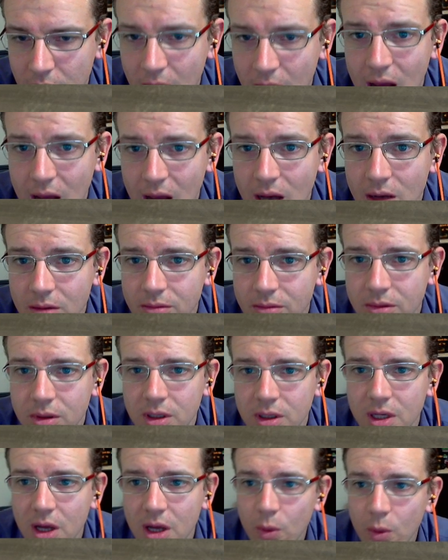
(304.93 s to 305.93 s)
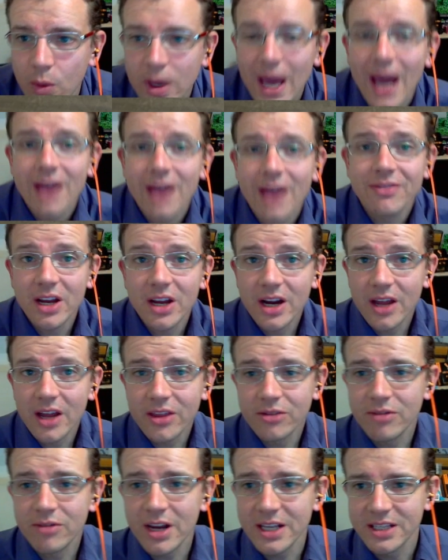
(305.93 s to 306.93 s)
Ah, we have
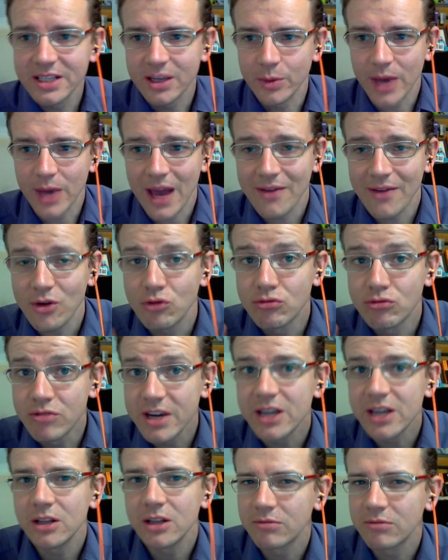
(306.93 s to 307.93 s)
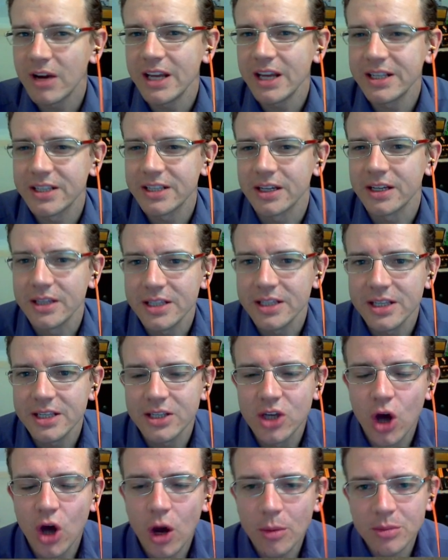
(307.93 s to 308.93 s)
another racer. We have a real racer. This
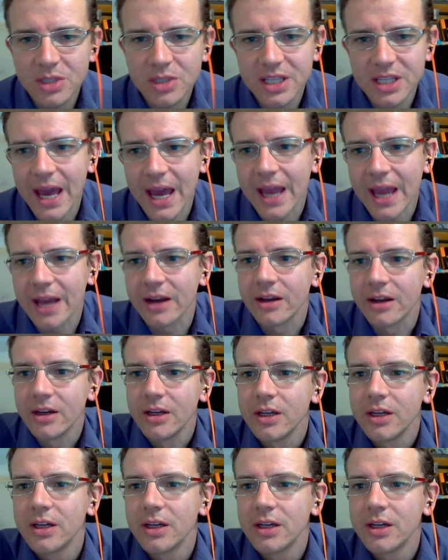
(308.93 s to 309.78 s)
is ComScan.